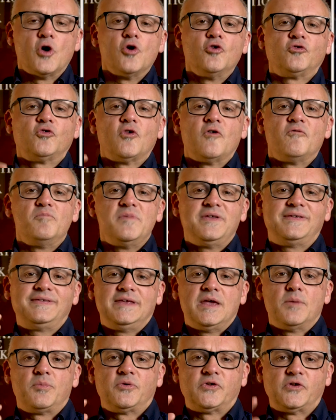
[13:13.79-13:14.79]
those who have missed
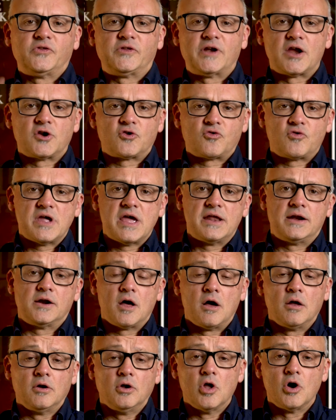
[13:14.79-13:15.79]
the episode that I created
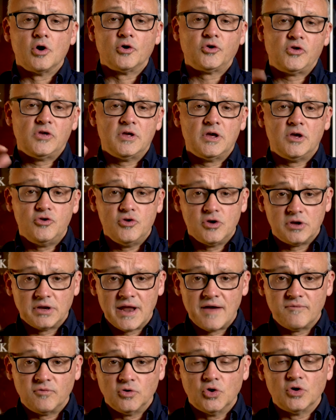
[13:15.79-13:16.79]
on CUIR, you
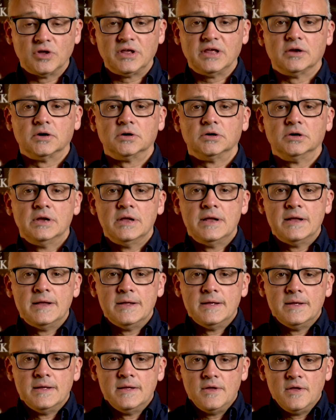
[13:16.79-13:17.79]
can have a look here.
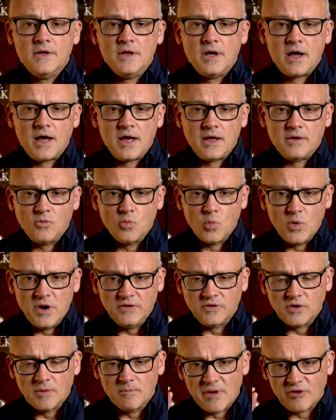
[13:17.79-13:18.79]
I
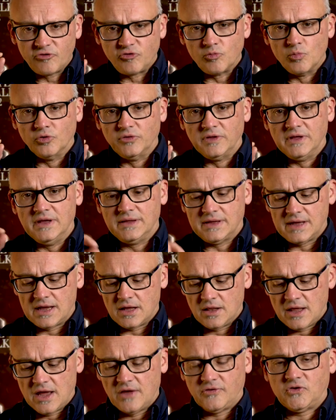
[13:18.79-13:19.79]
went into much more
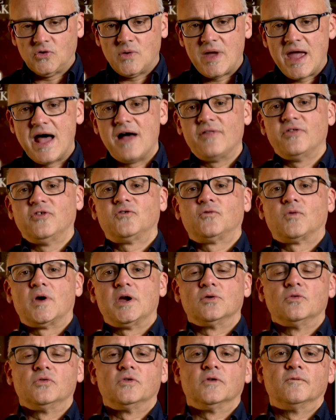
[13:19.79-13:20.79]
detail as to how this
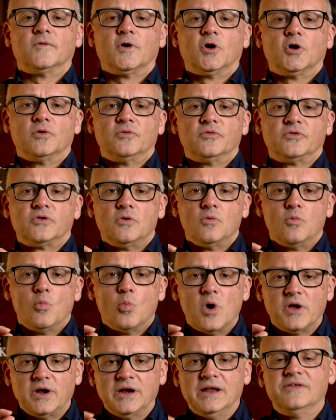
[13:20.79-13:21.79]
fragrance evolves,
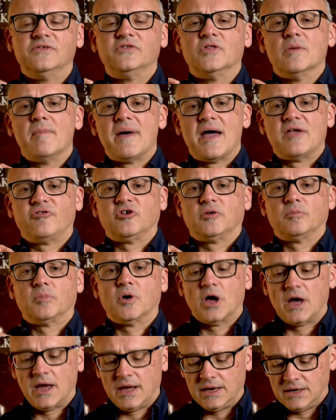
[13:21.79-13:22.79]
what is the magic
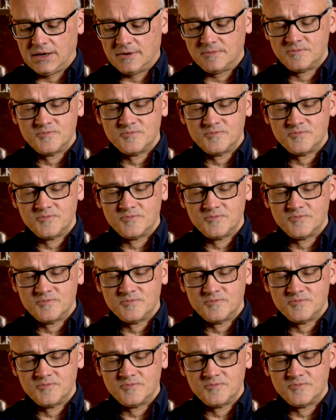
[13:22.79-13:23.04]
behind it.